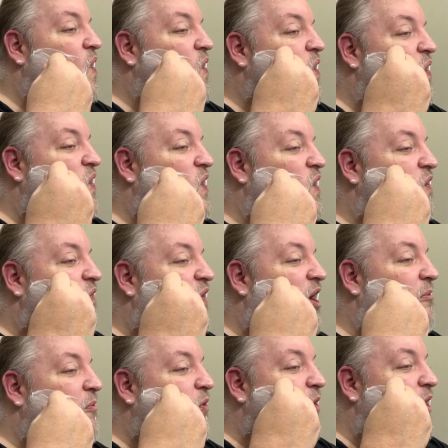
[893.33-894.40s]
Geo
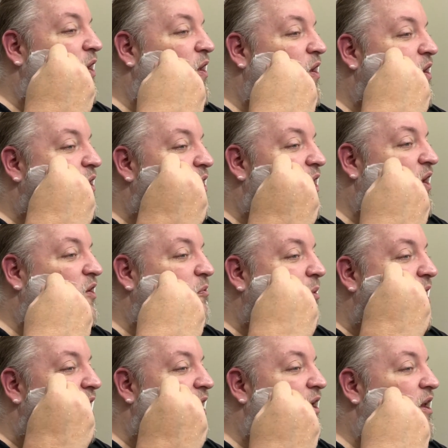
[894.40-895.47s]
Fat Boy
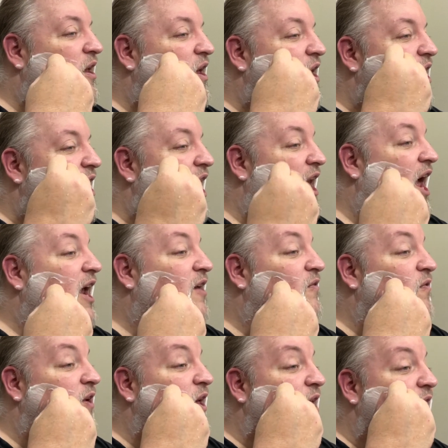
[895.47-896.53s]
explained. And I can
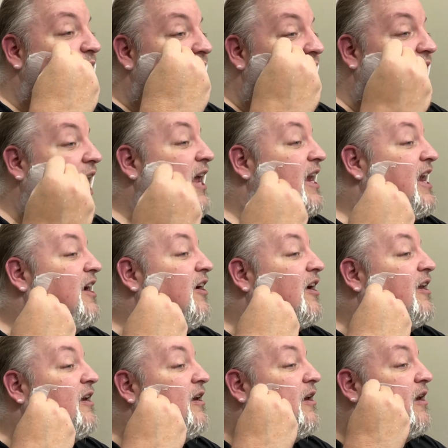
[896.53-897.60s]
feel it and I can hear
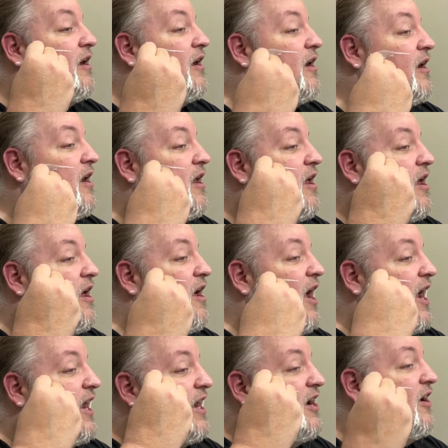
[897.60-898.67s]
it.
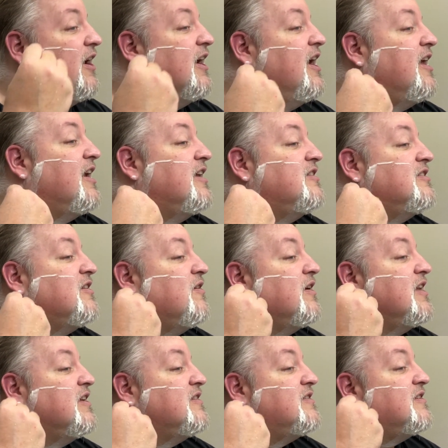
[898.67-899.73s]
I can hear it cutting, so it
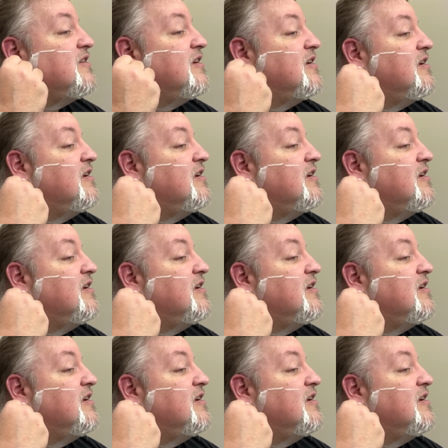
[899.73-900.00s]
is